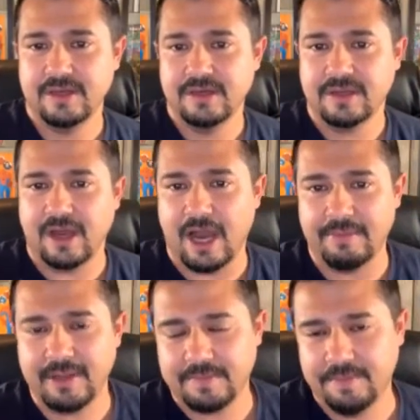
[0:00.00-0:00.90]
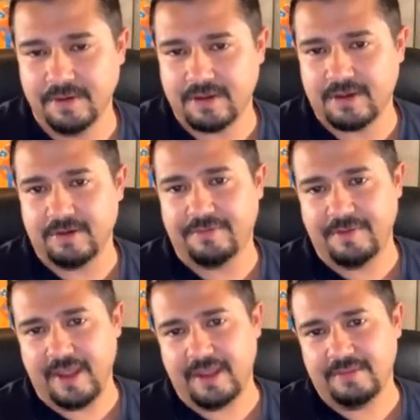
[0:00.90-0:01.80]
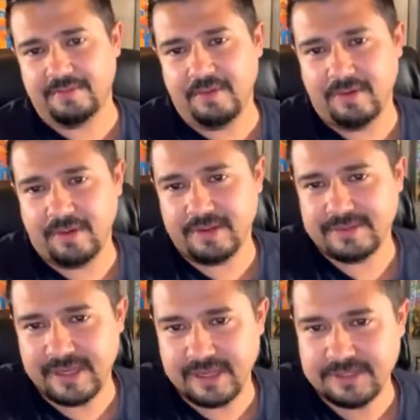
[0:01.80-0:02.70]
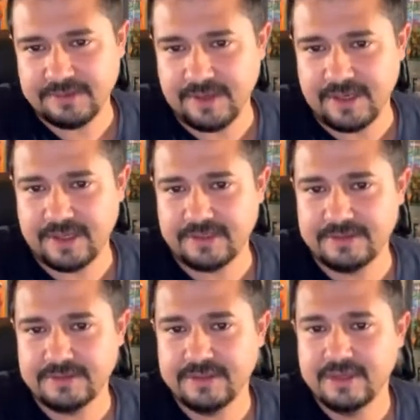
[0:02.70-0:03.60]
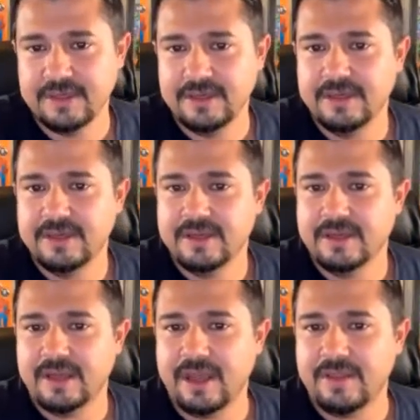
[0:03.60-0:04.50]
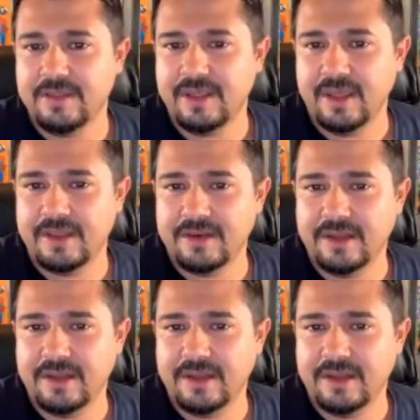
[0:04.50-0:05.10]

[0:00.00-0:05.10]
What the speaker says: Comic Book Fanboy takes one. And then